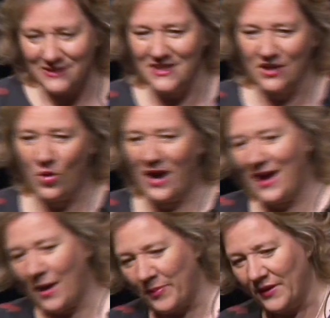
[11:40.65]
didn't quite
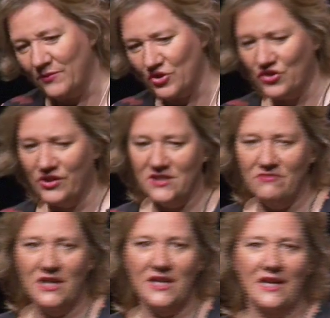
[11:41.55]
happen, not sure it's
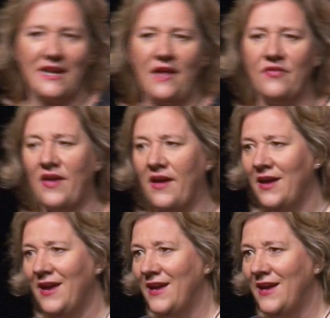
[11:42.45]
really going to get there.